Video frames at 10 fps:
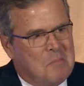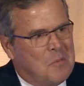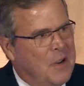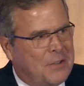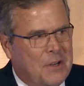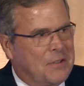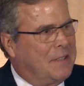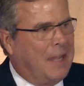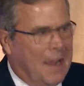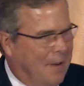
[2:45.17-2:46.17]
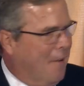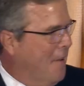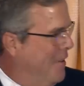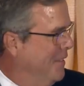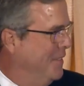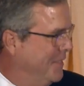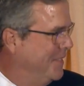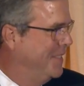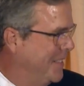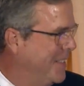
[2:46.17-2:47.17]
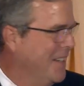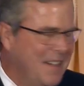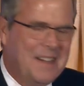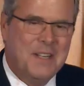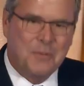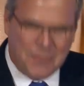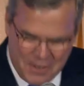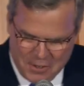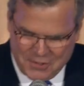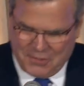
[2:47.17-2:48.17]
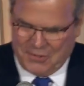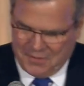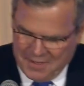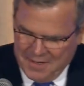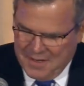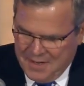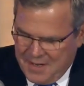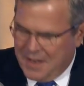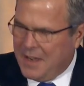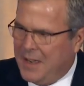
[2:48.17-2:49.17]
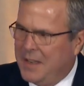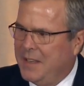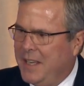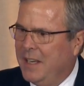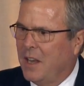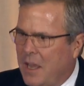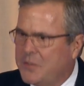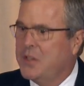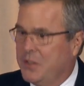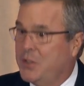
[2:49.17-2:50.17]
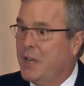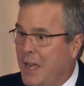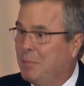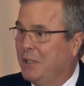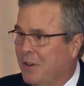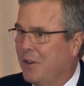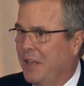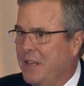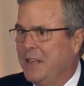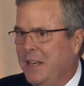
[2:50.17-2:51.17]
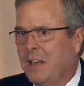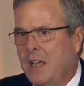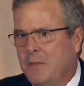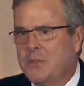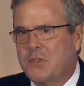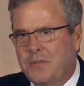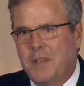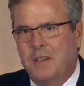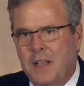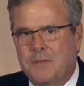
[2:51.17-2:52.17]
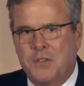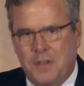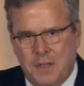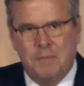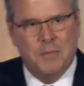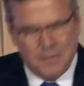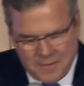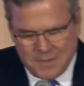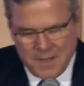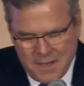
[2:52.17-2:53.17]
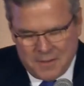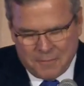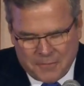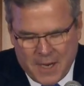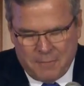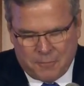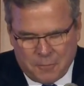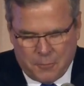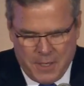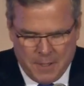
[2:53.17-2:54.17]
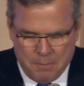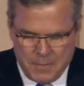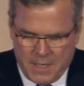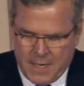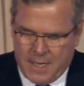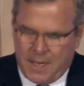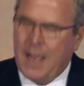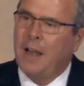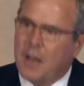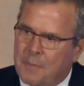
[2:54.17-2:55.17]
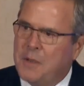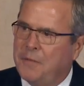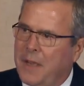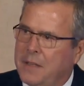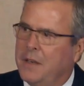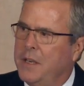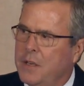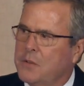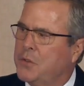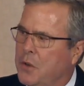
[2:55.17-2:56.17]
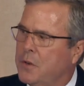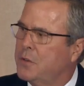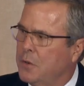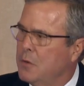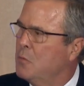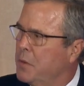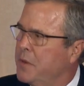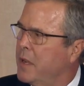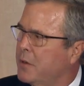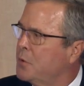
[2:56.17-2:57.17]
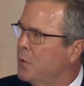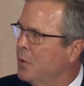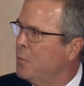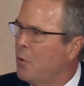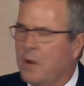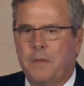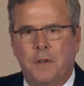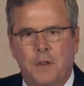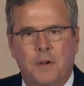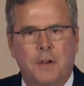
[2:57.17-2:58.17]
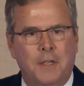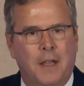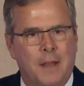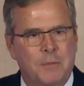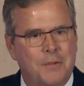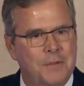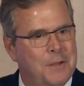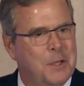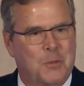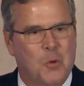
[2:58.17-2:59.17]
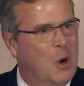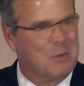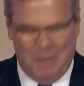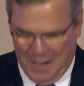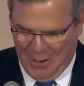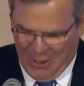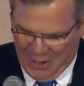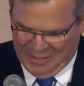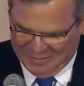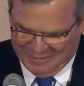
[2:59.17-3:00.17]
Mauricio's a tiger. He's fierce. He loves his job, clearly. He loves the fight for freedom. And I love the fact that he goes toe-to-toe with the editorial board of the New York Times. It just warms my heart.